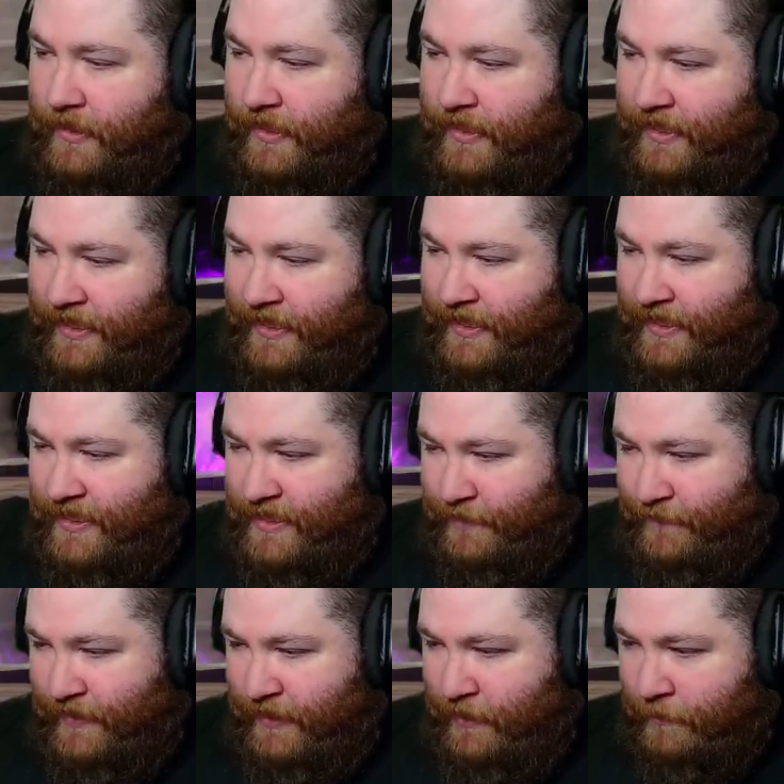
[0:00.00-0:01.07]
And I get, he's the
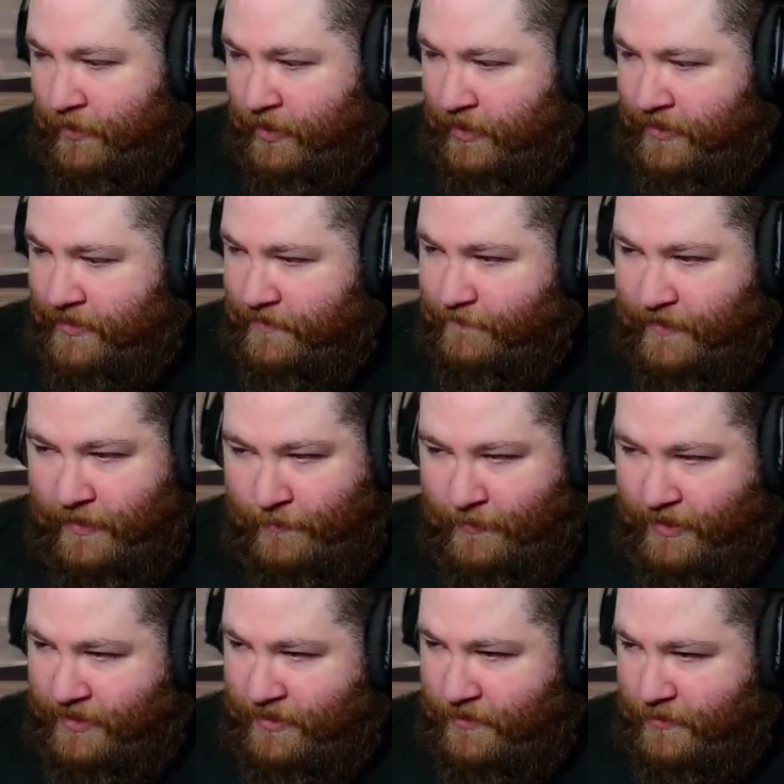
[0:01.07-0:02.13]
final boss. Final
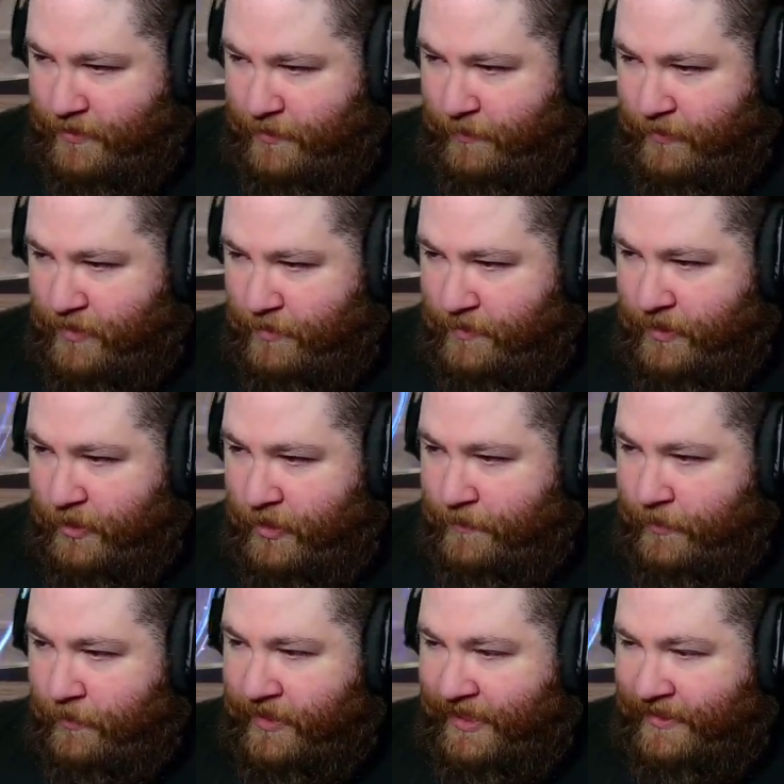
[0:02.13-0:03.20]
bosses are supposed to be hard,
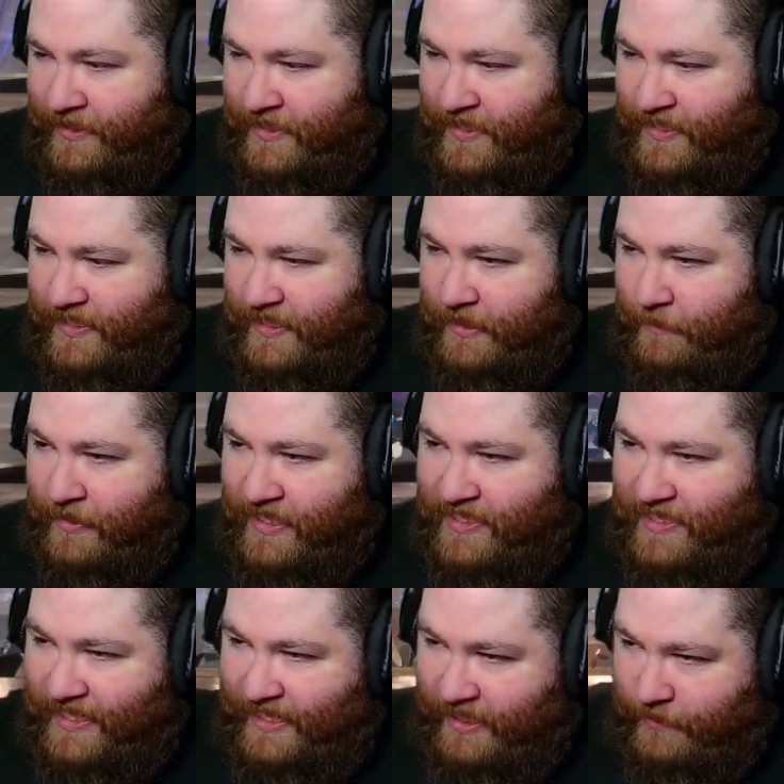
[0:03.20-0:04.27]
but we had the same
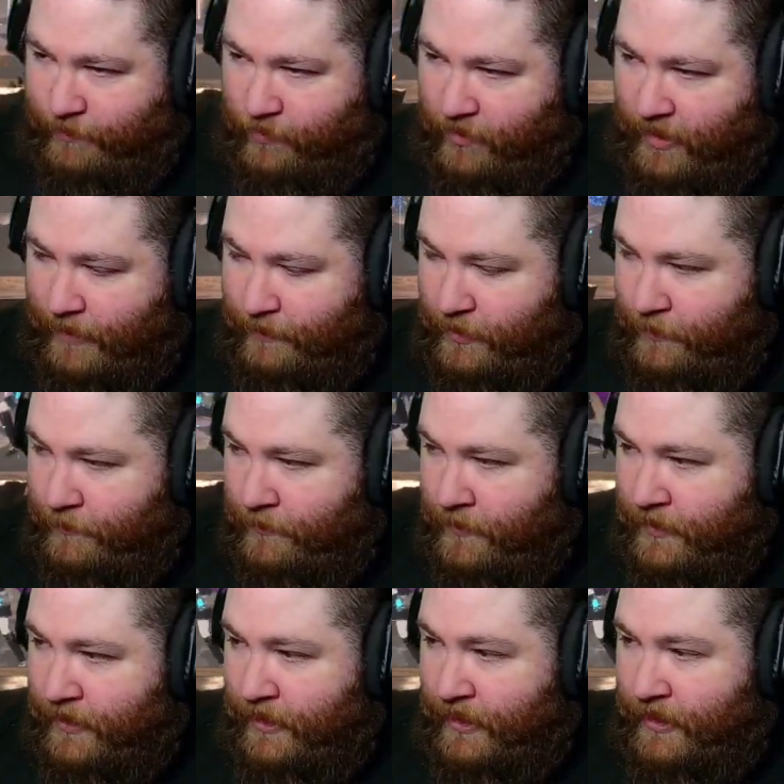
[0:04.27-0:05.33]
exact problem
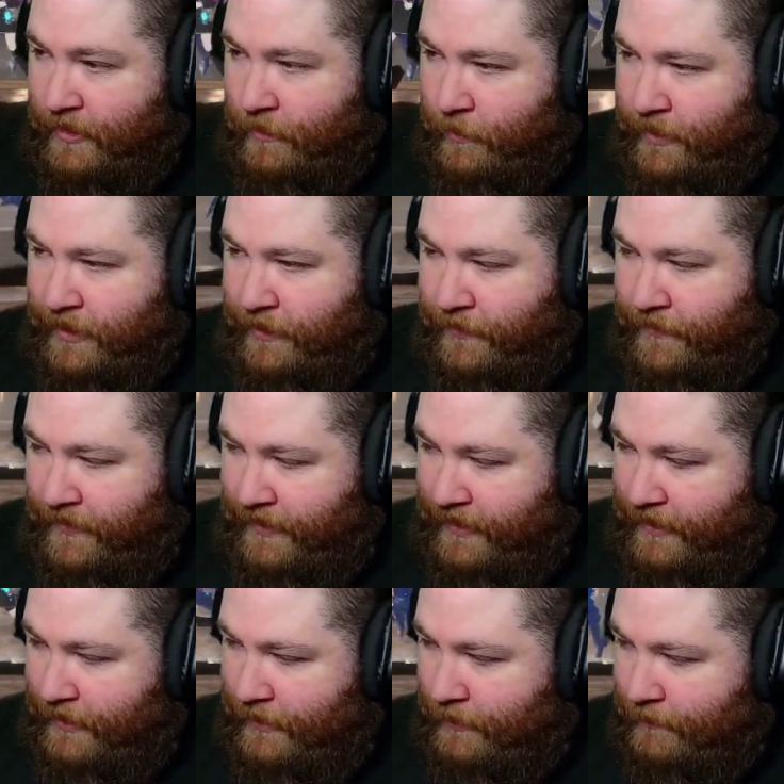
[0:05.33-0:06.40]
with,
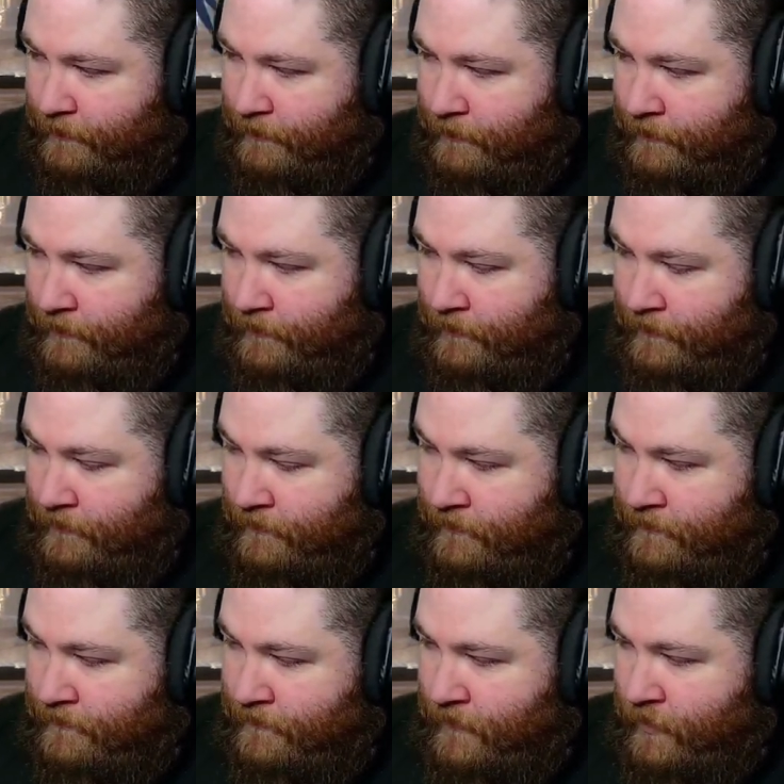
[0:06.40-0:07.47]

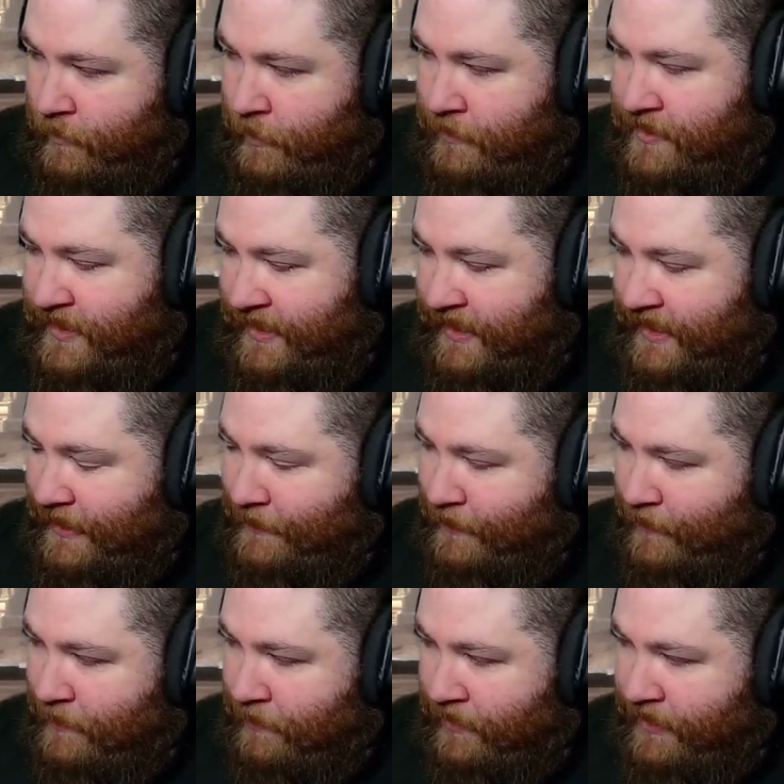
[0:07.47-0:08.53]
what was that game that
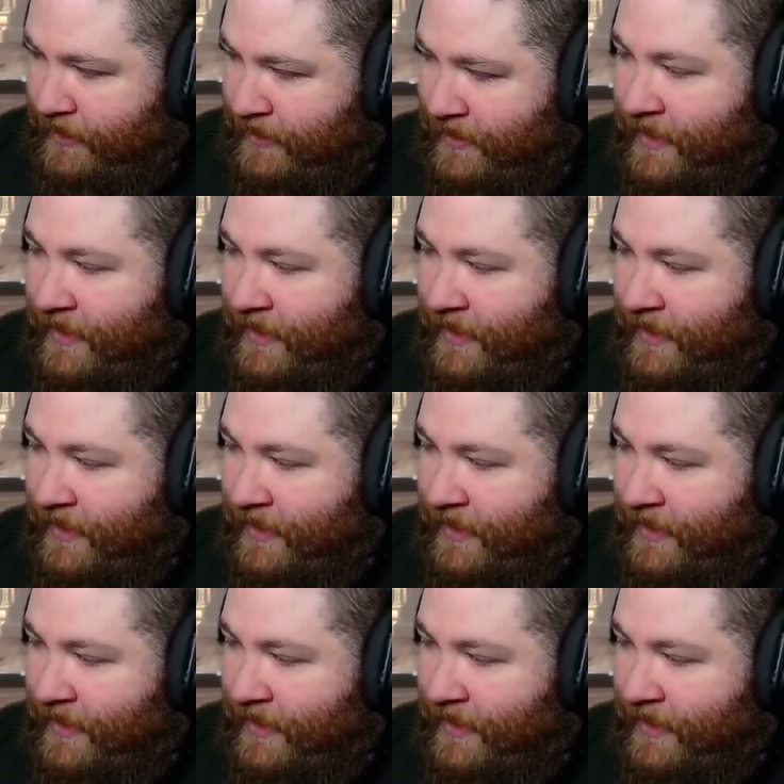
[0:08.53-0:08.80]
we played?